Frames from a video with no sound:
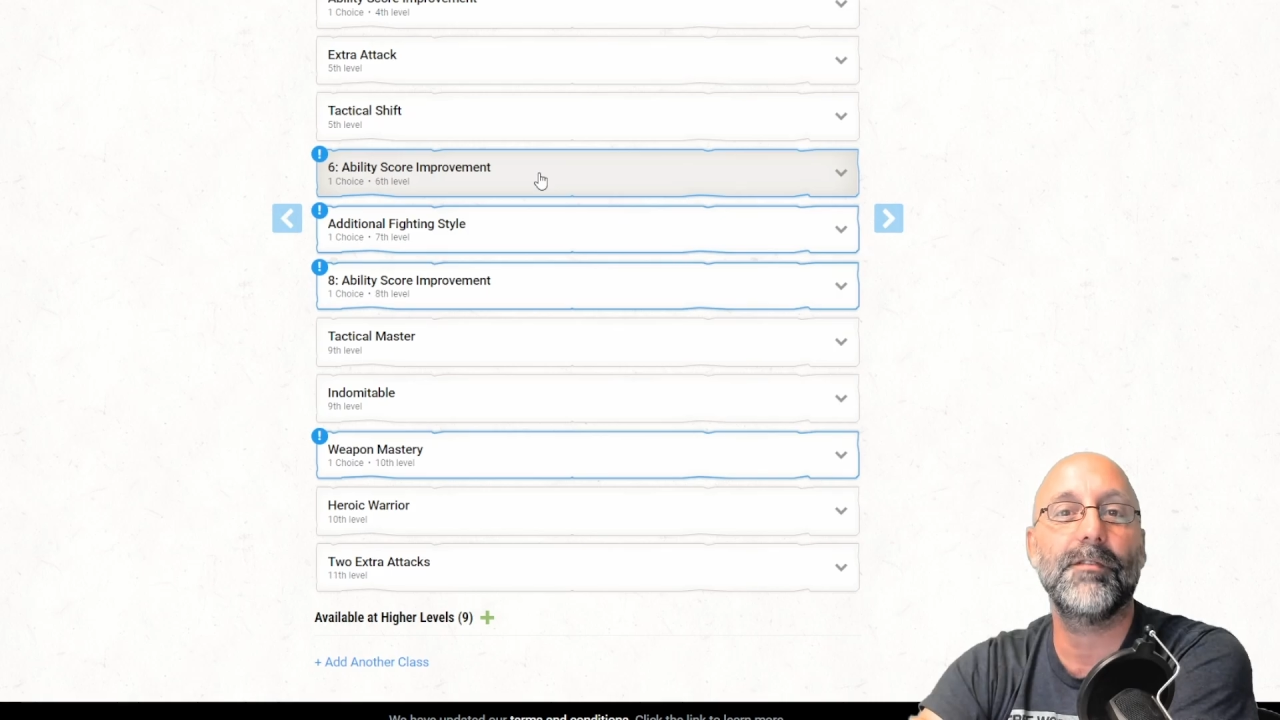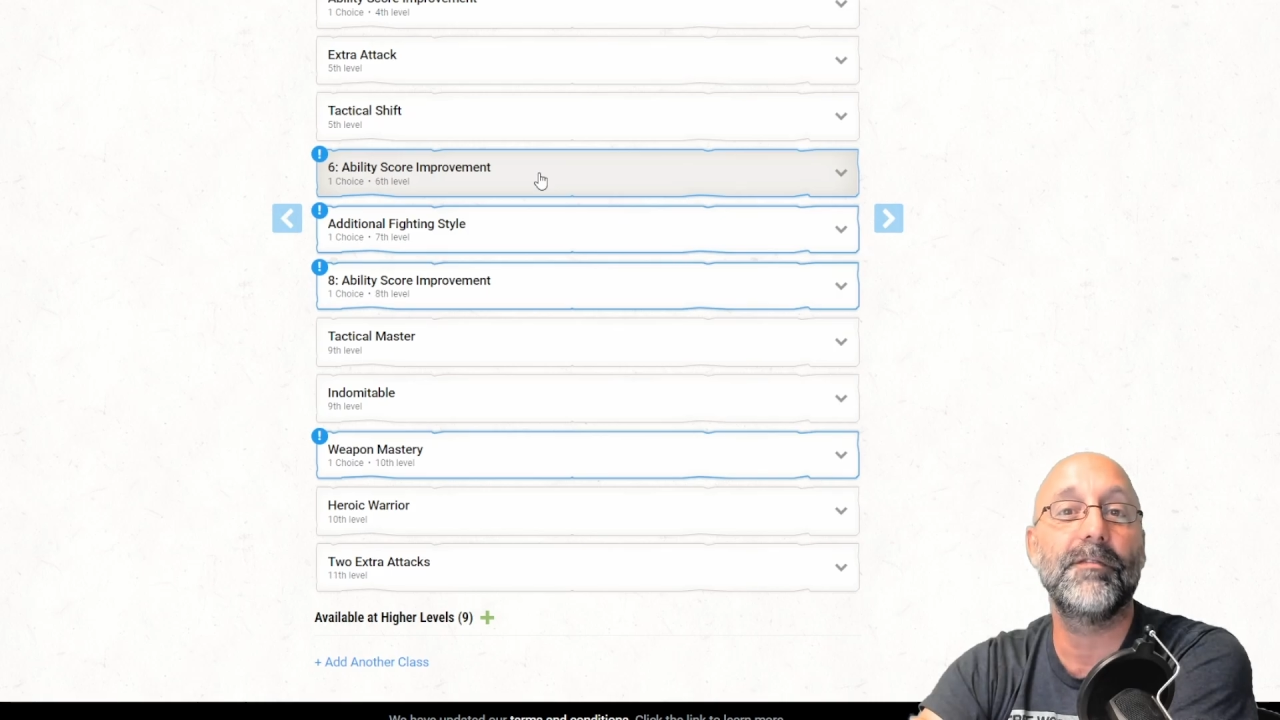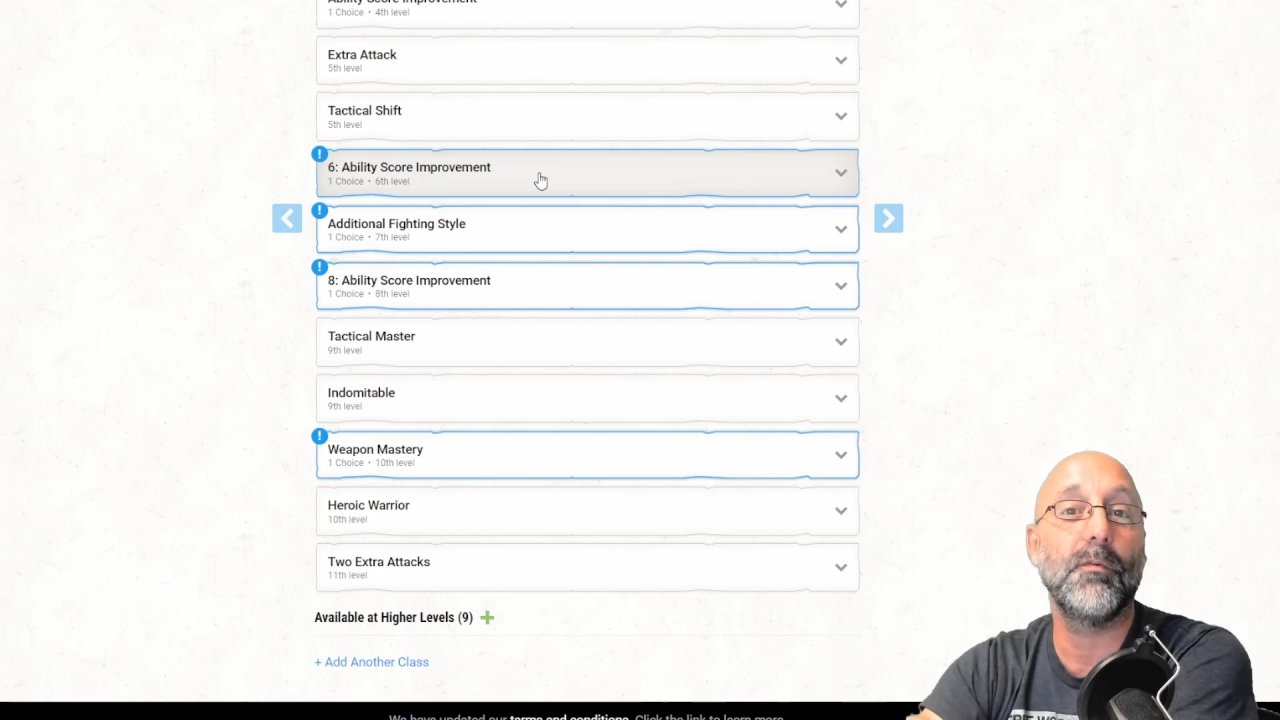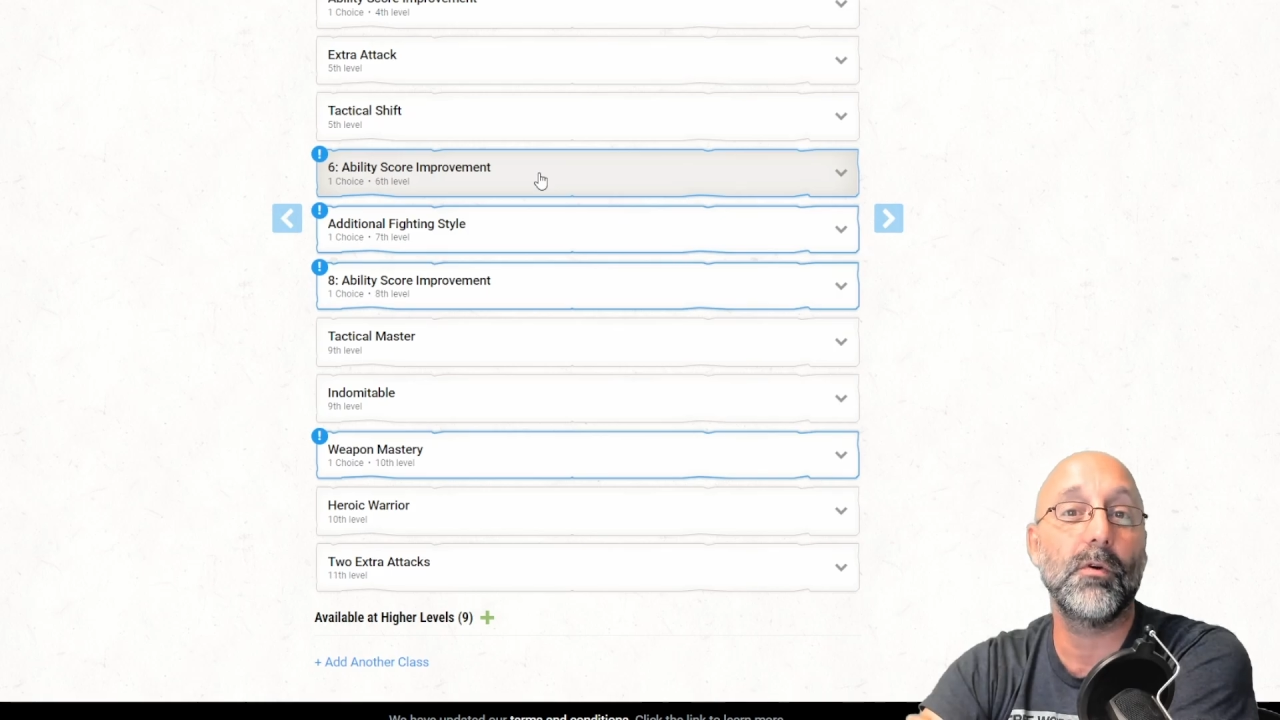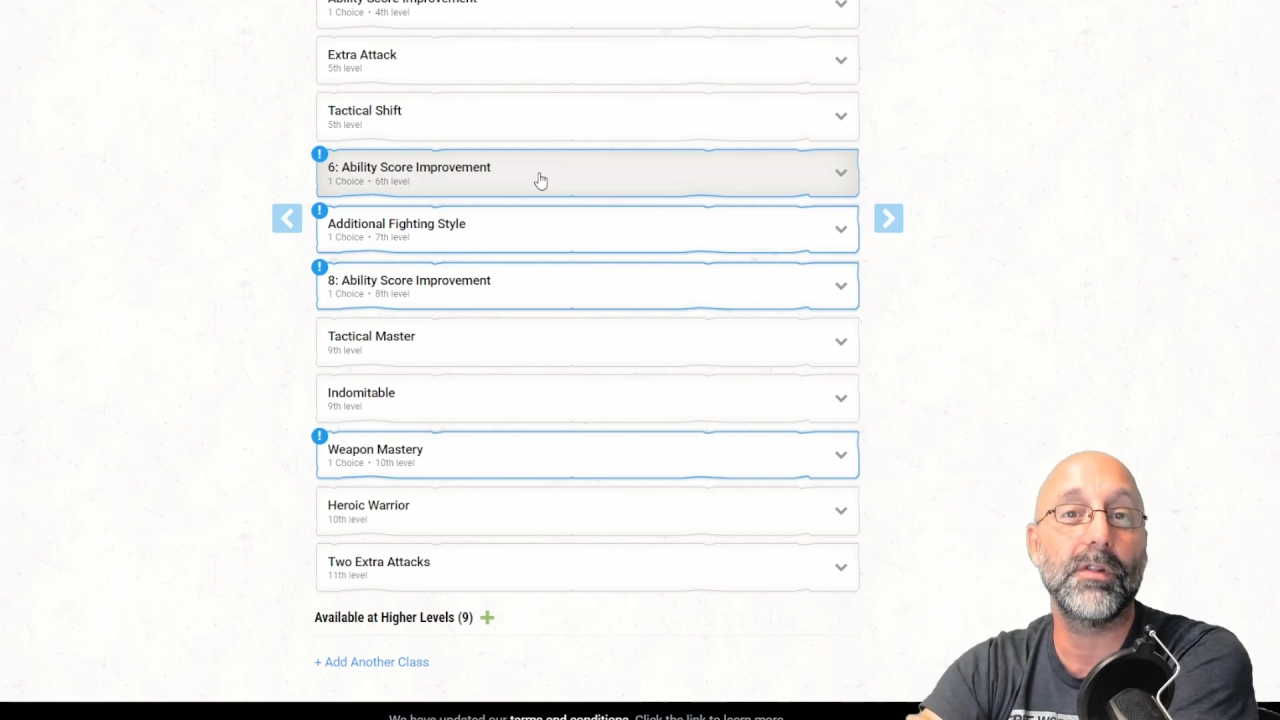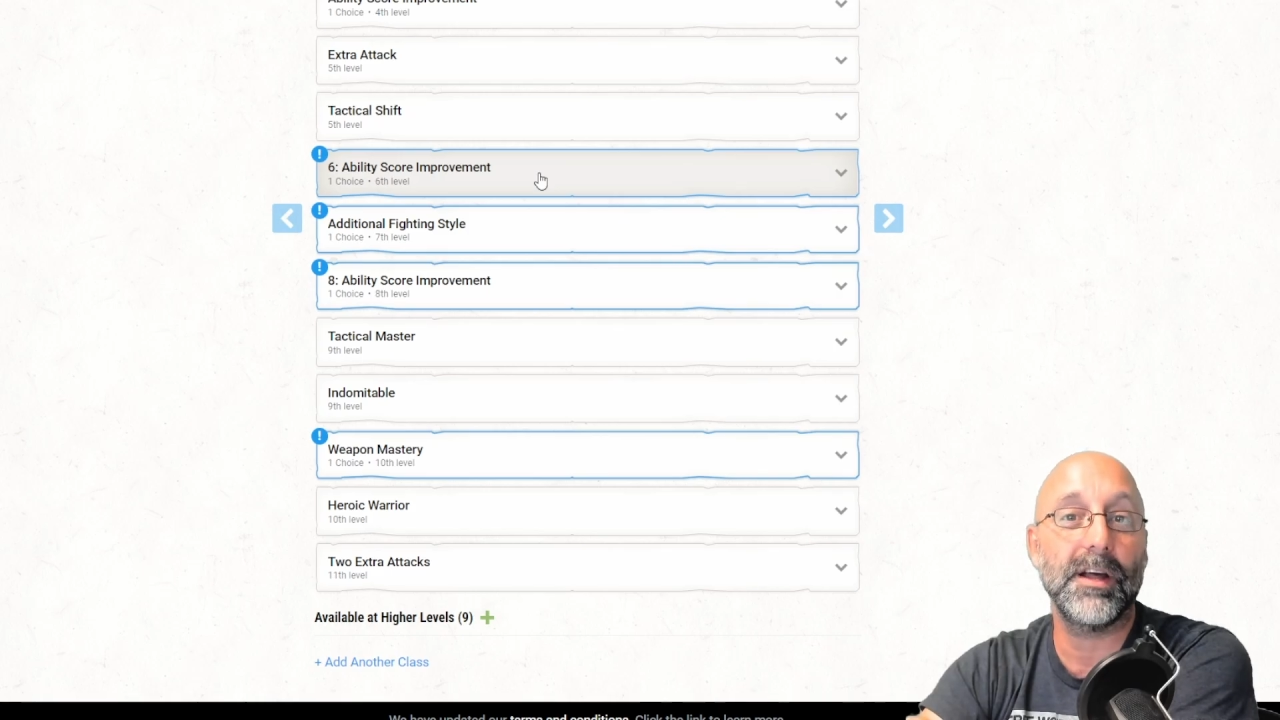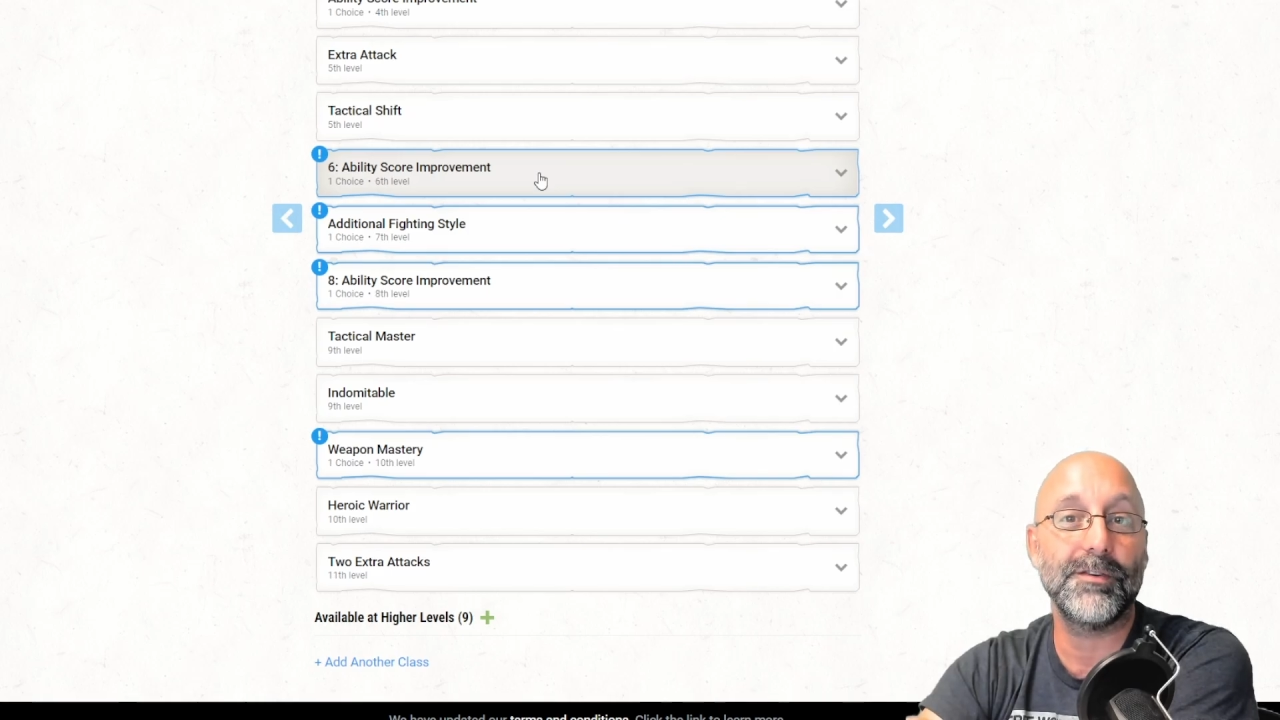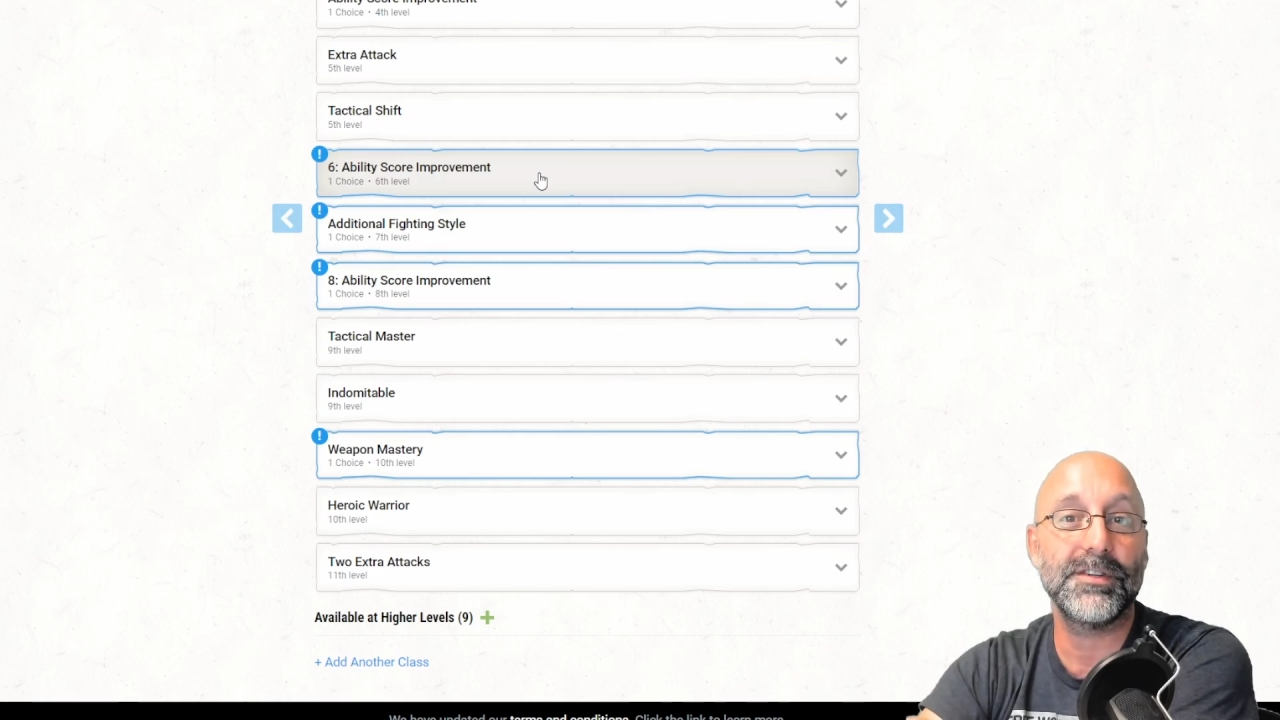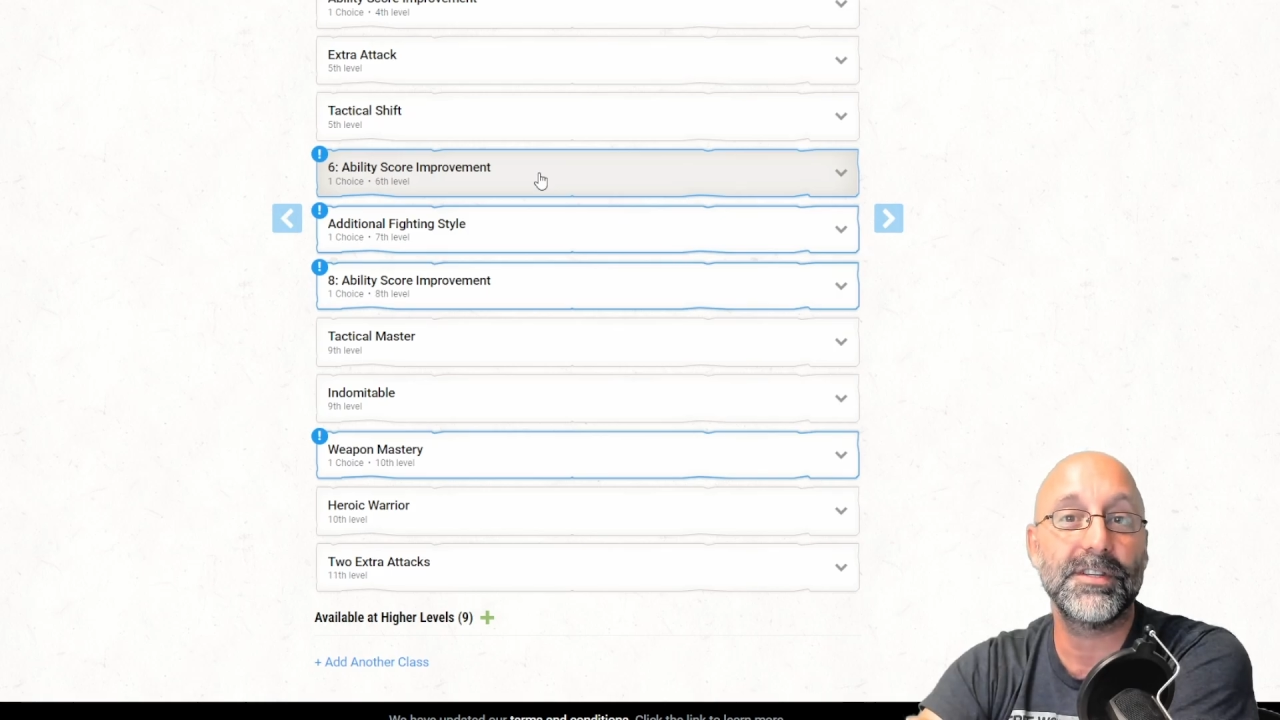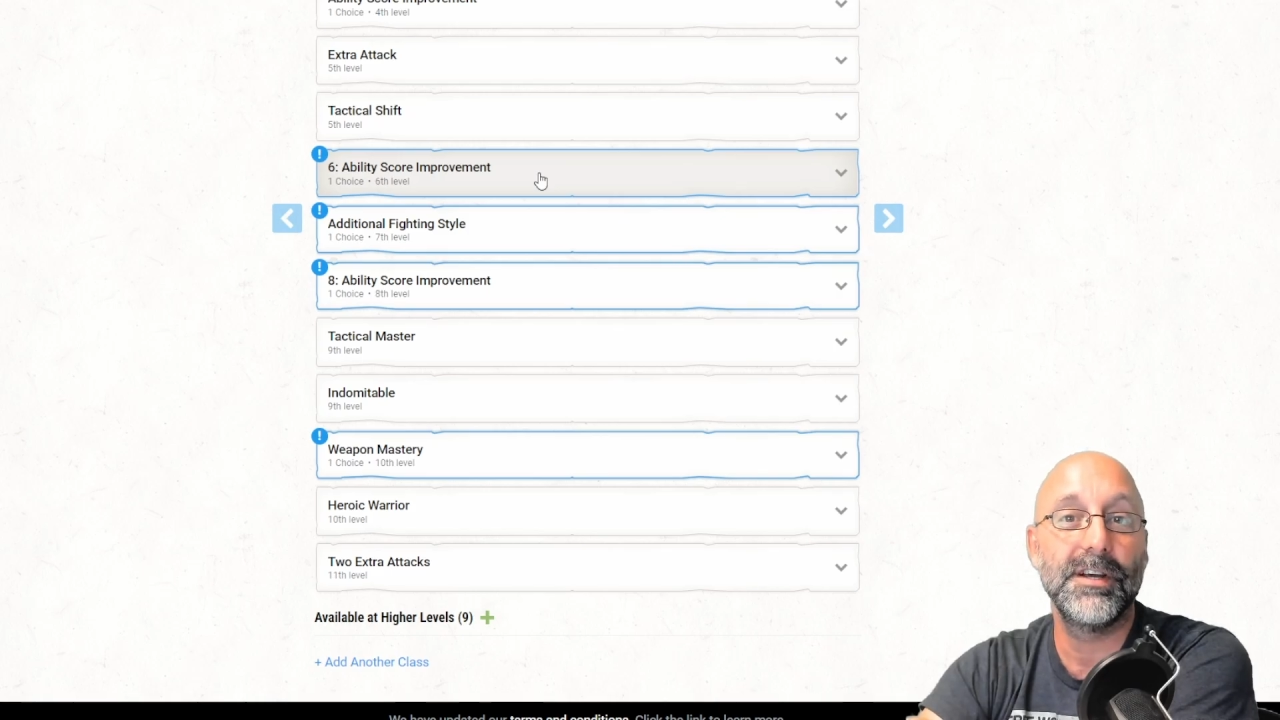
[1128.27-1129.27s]
4
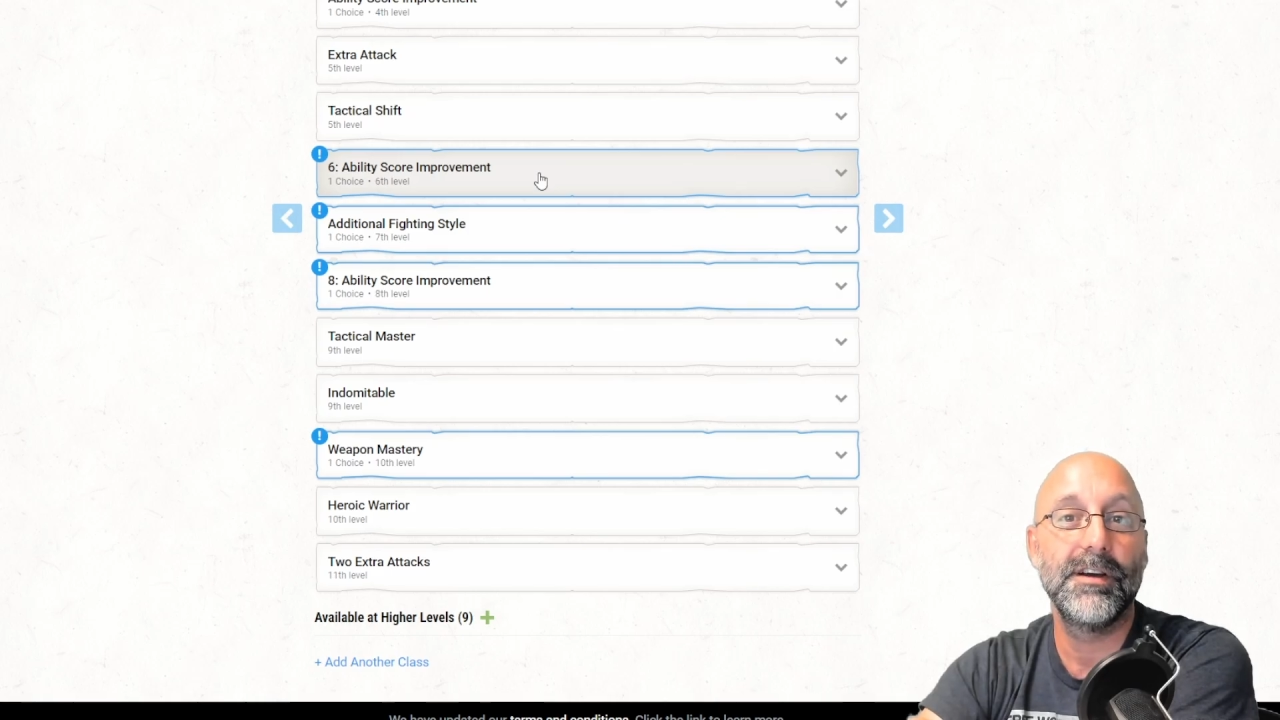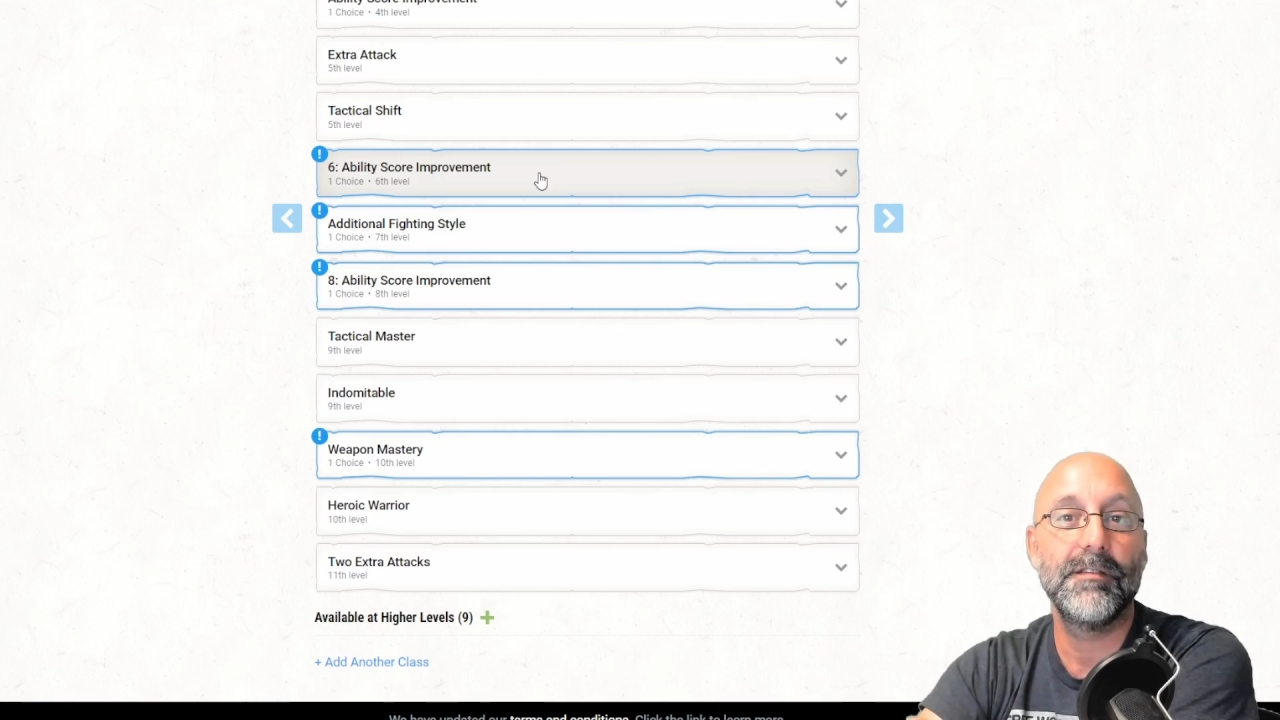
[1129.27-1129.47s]
levels.